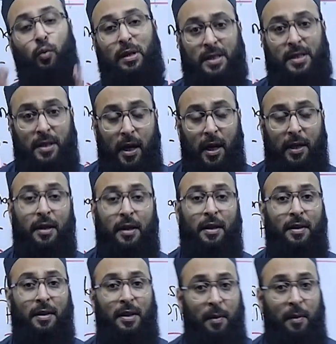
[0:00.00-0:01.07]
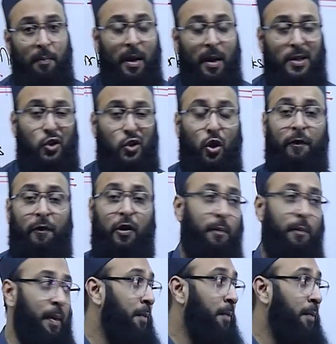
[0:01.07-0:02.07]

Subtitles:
you will start the solving of the